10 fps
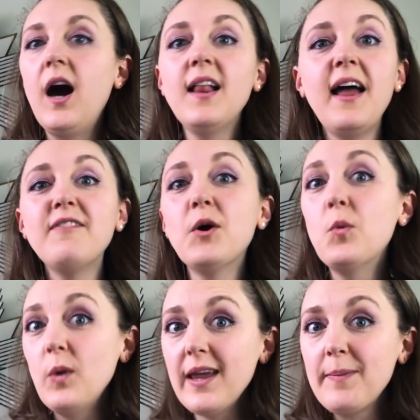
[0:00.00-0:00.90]
I'll have a
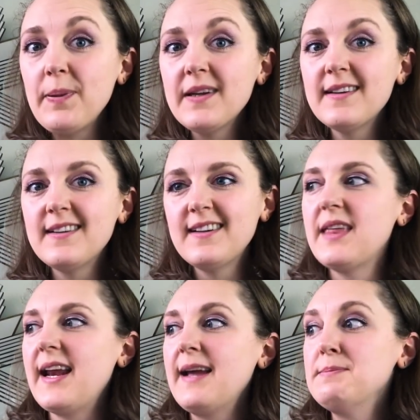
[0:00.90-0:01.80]
whip
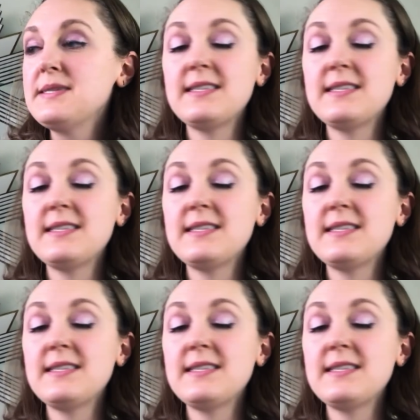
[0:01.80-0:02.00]
that I'm